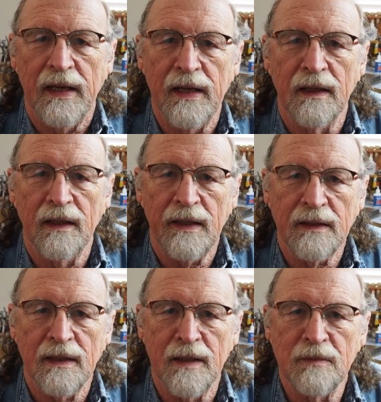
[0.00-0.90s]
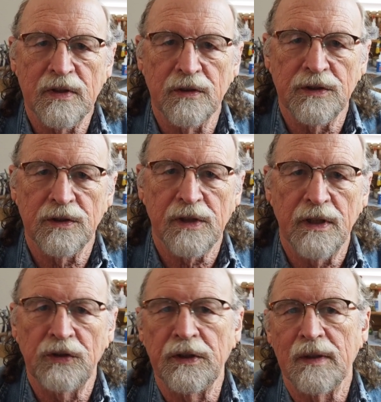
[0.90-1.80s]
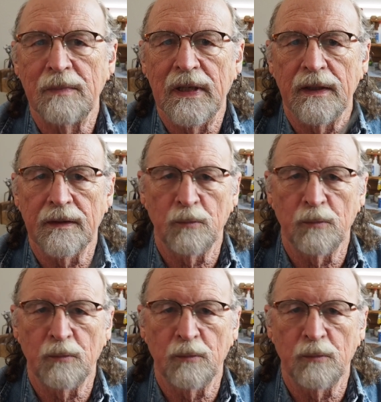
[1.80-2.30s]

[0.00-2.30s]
And a lot of times there's discussion about